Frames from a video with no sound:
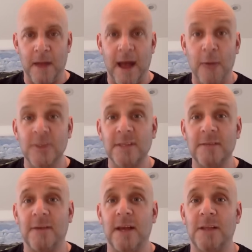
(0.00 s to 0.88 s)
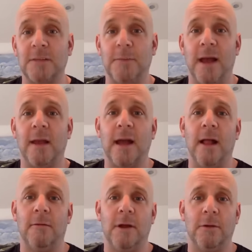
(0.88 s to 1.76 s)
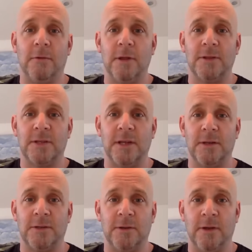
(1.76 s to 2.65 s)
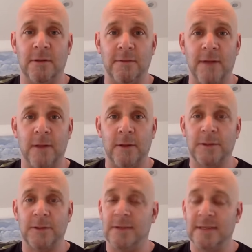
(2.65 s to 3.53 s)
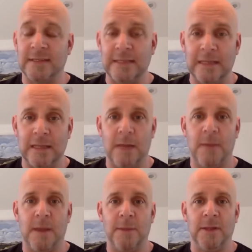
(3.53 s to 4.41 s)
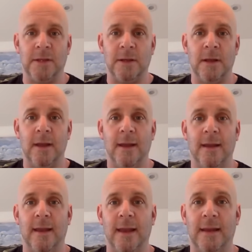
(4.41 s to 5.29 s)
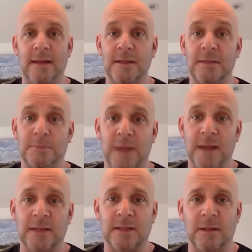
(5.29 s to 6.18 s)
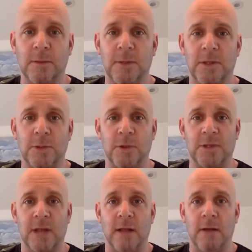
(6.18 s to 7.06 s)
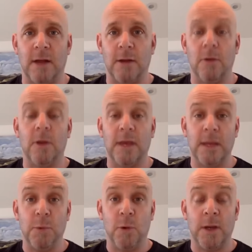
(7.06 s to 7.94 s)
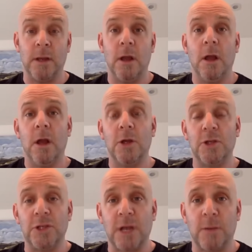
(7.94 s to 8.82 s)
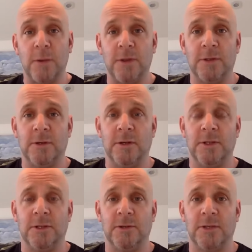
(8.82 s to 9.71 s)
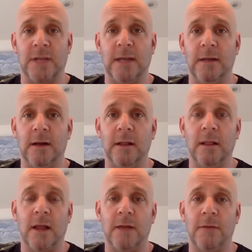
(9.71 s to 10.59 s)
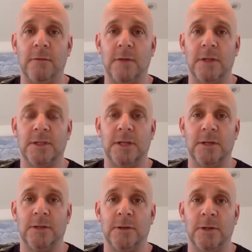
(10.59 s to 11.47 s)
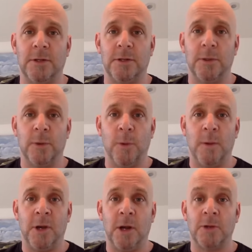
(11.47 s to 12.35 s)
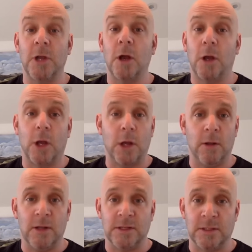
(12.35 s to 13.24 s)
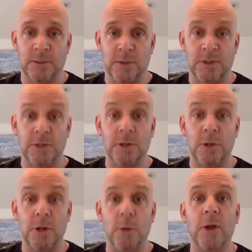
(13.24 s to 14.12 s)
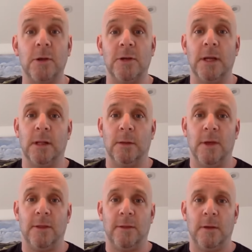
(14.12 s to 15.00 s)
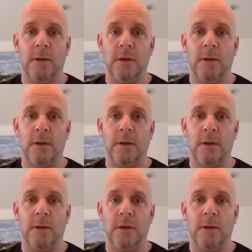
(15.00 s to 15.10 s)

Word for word: I was advised by a Colorado real estate attorney of the following, so this is not my opinion and is biased a little bit towards Colorado. Key point check with attorneys in your state. A lot of the real estate attorneys are doing webinars. Go listen to one so you know what you're dealing with.